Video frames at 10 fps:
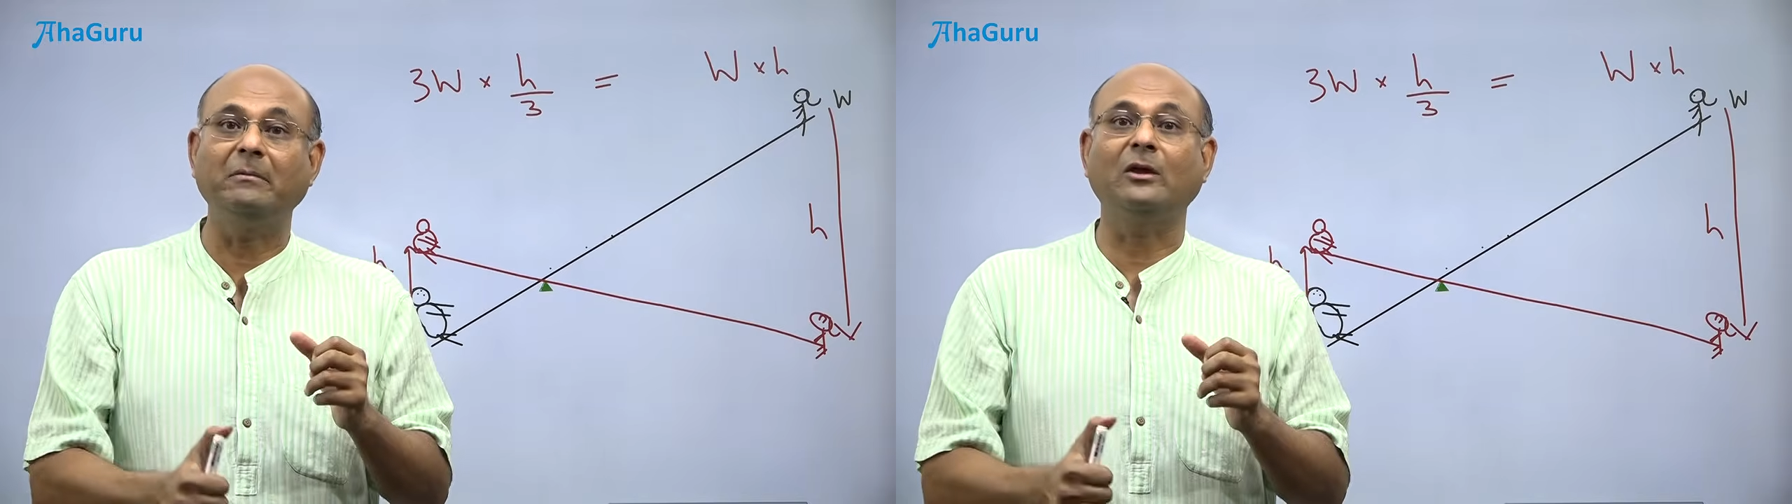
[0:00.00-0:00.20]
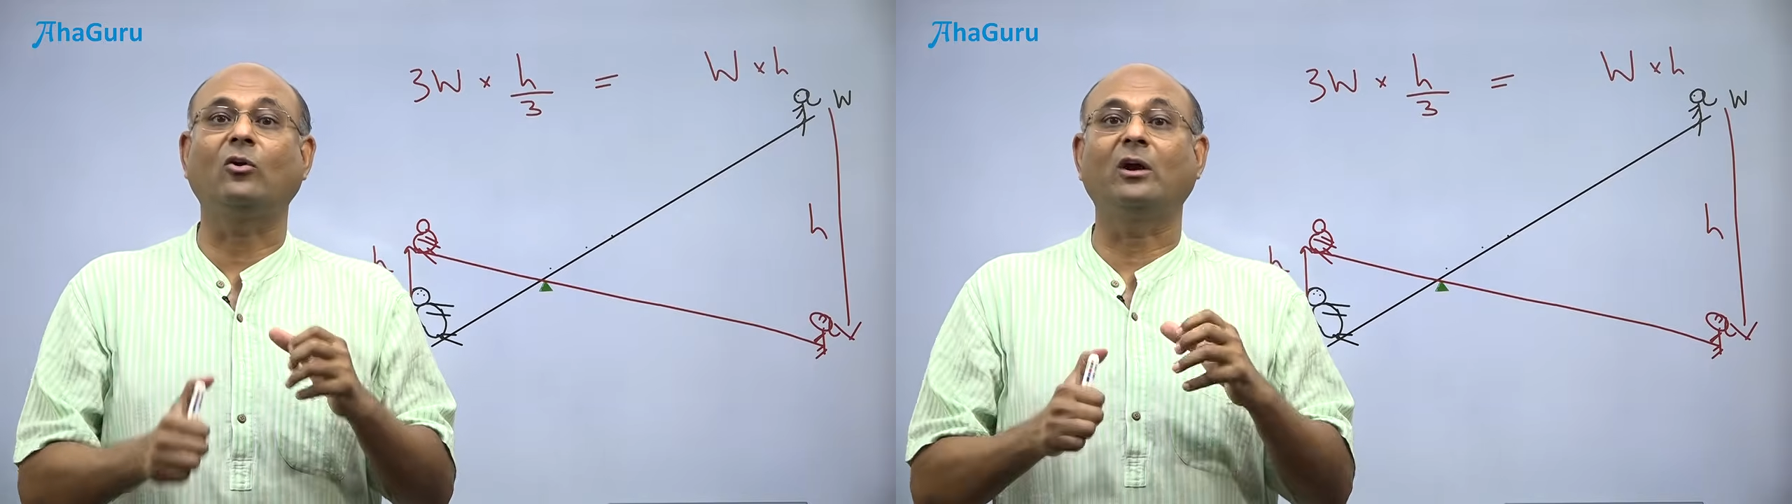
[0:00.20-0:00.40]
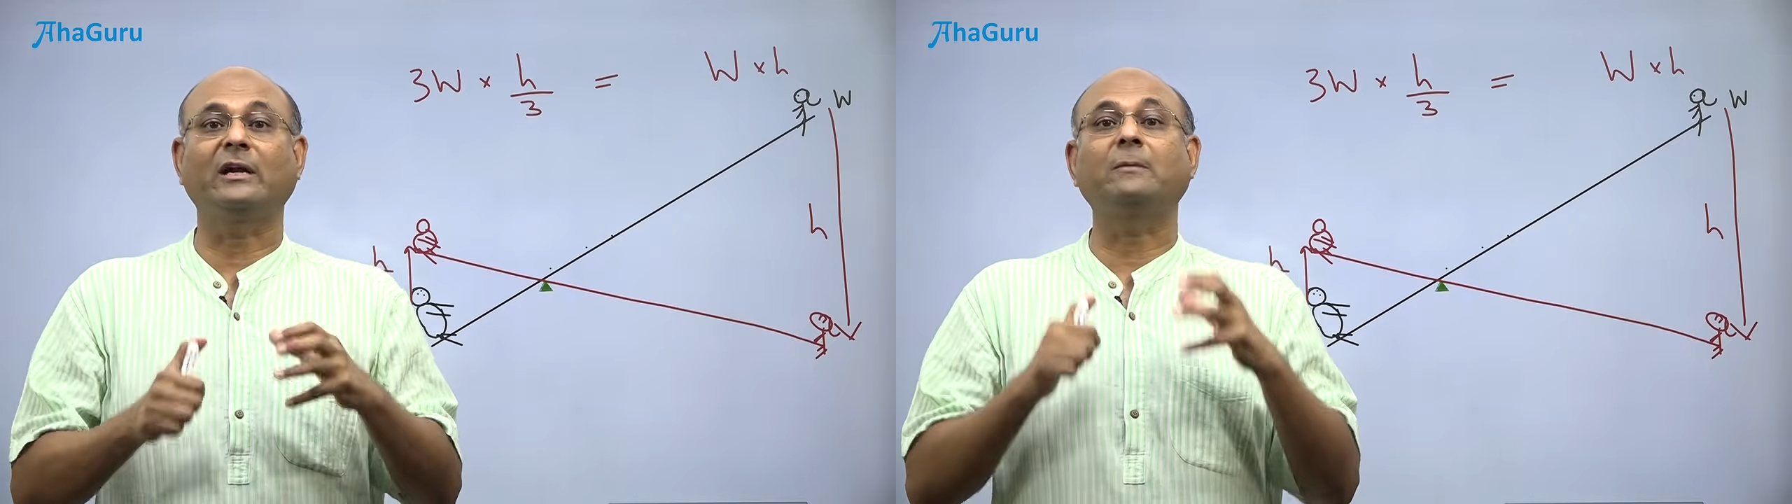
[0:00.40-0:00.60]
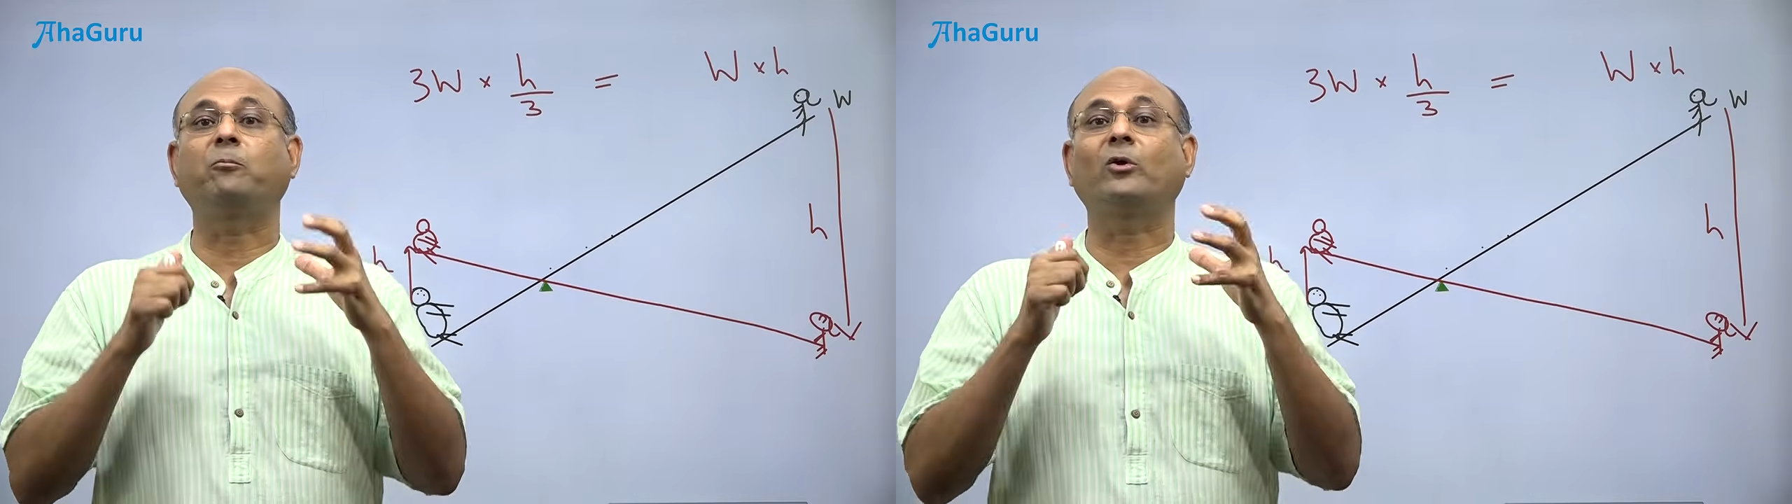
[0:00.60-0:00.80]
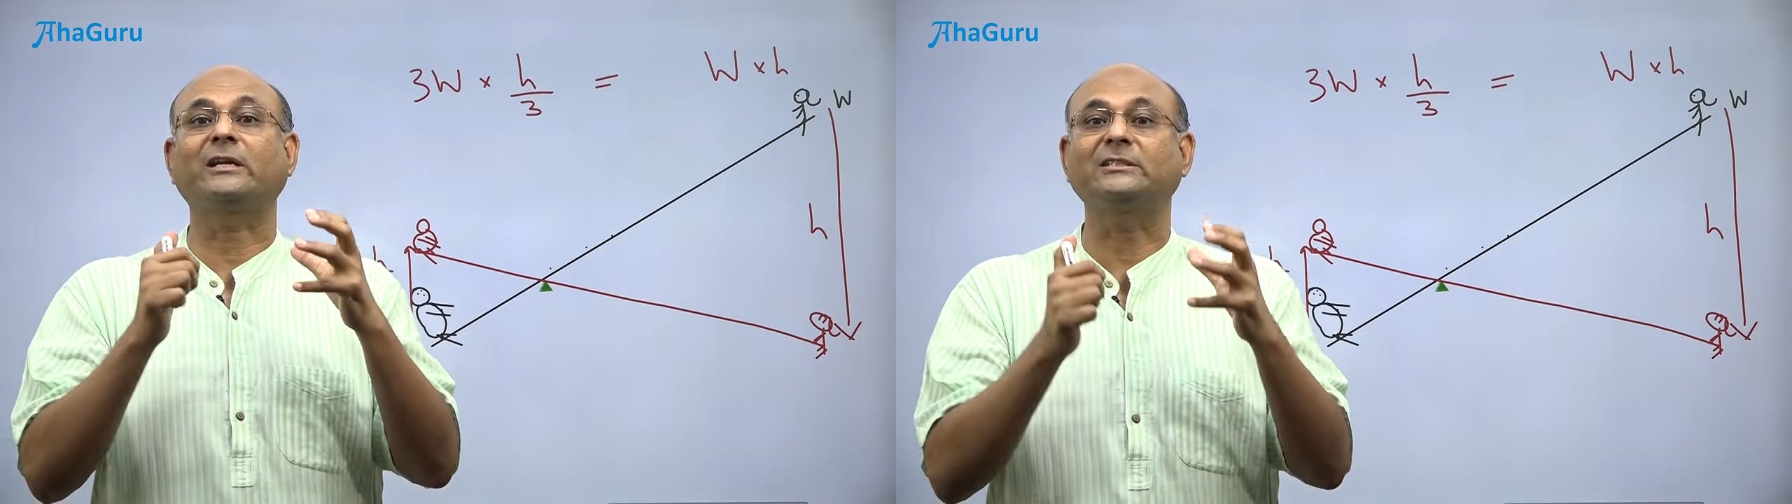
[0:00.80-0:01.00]
he called it
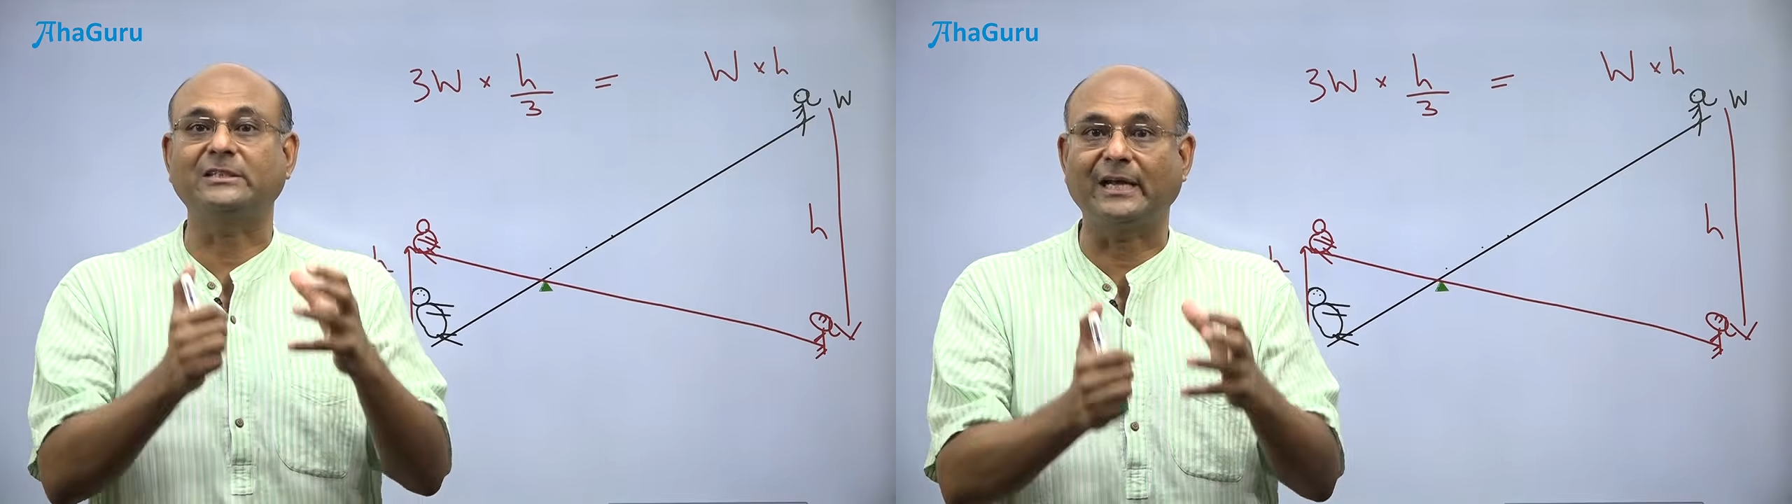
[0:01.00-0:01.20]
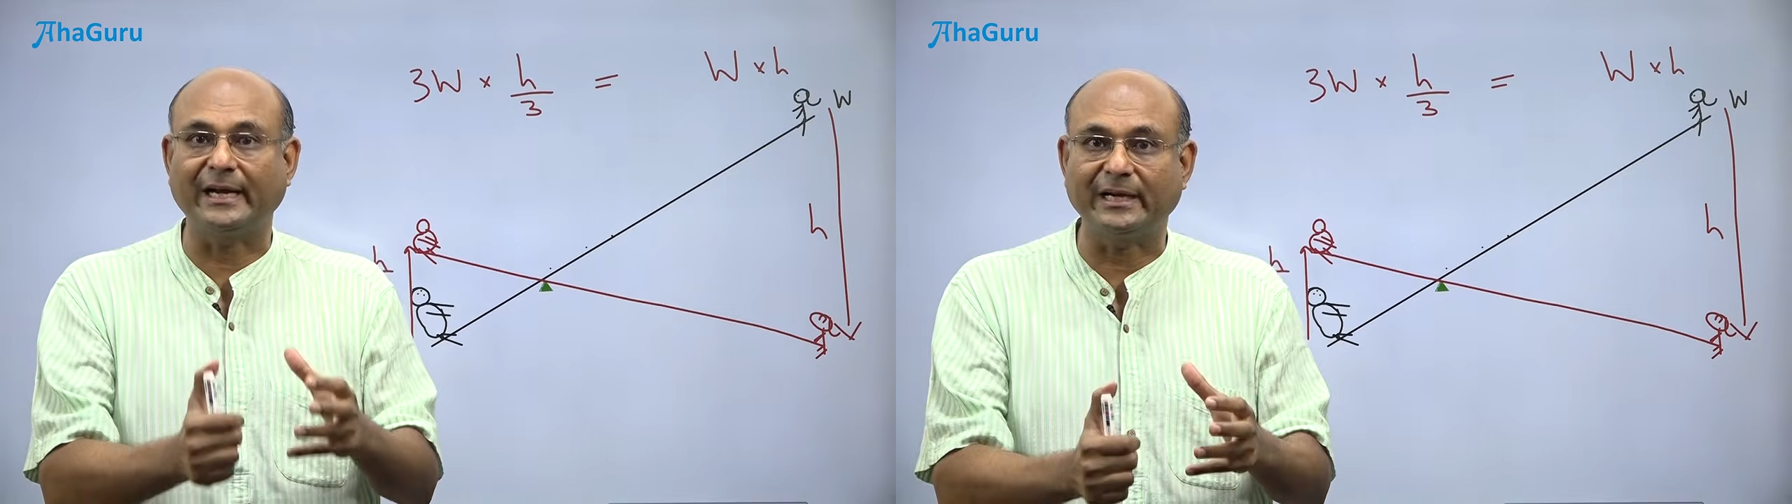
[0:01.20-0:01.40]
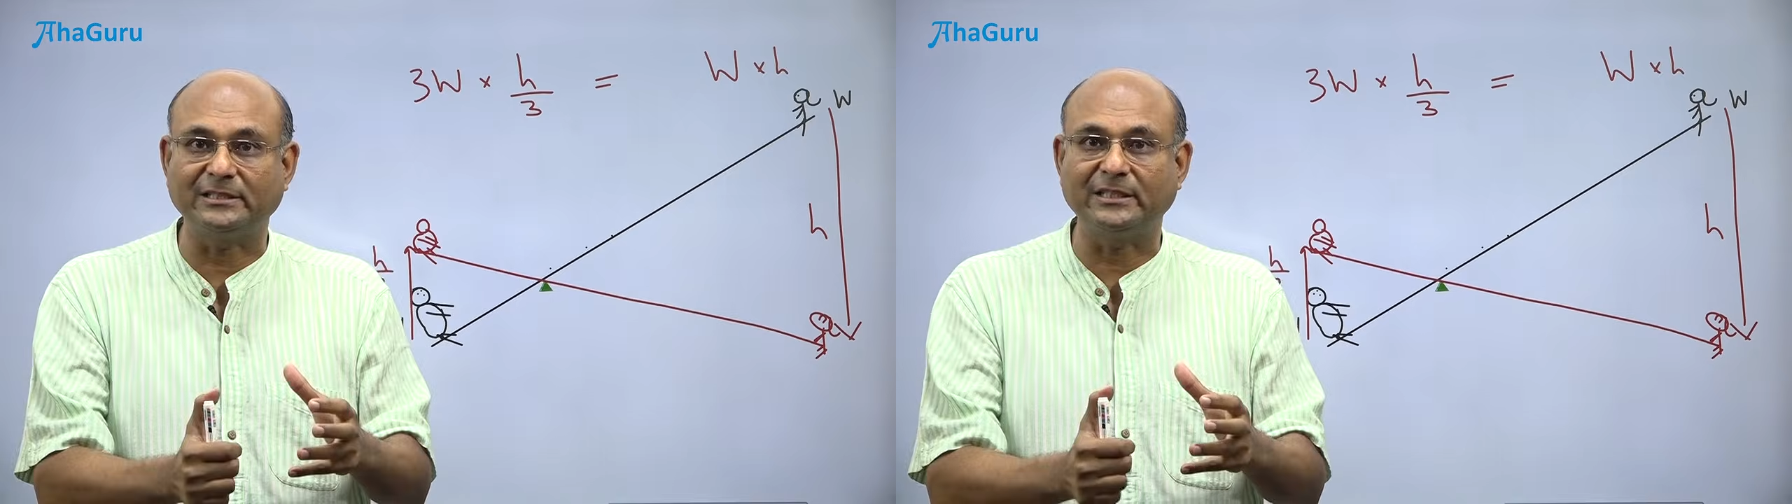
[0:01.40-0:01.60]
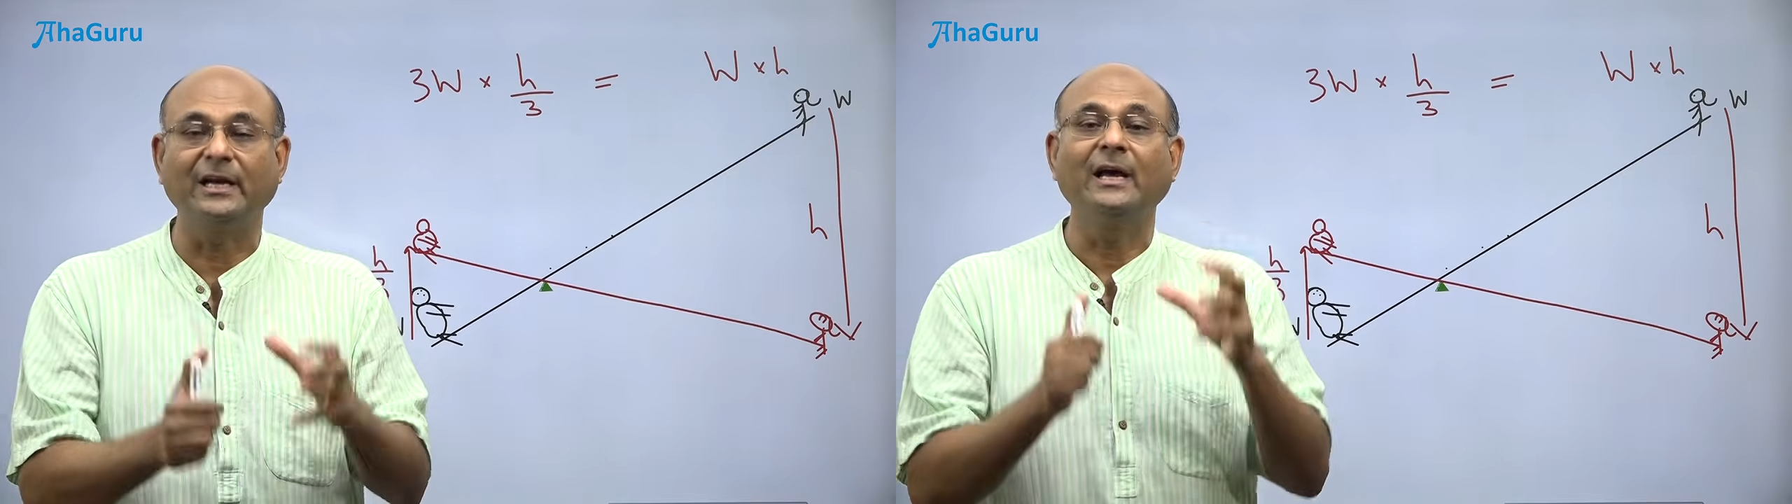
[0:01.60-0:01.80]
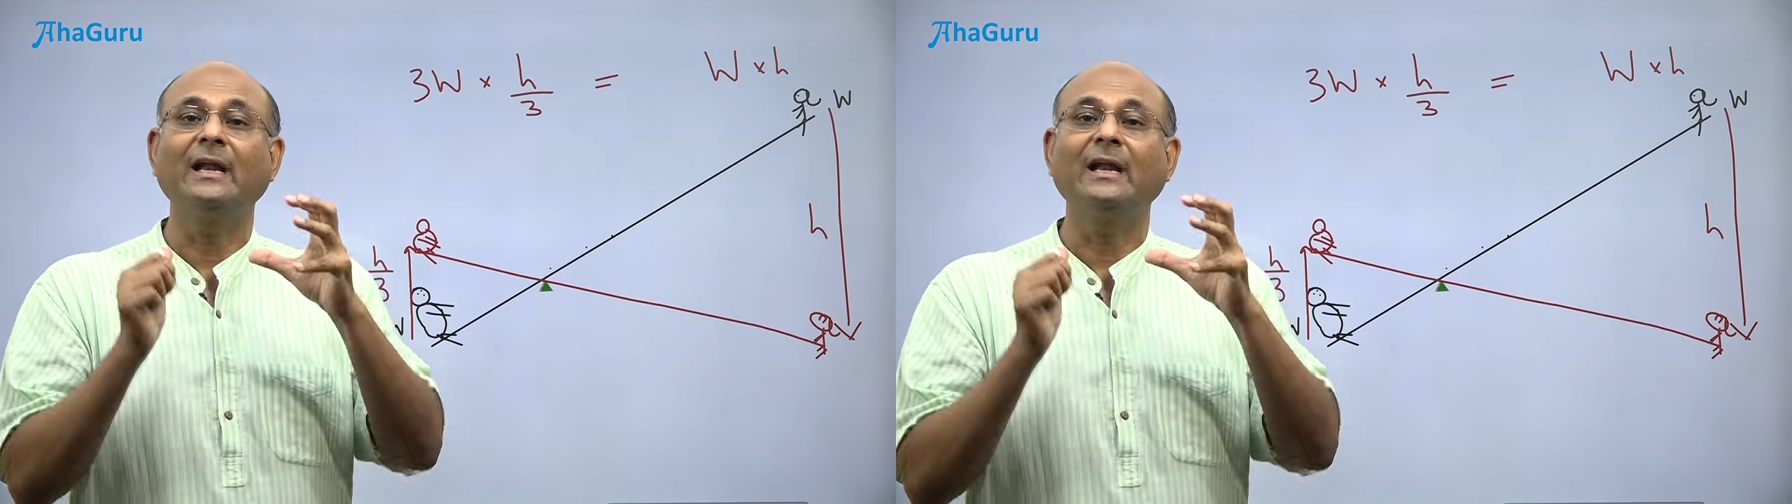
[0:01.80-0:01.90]
potential energy.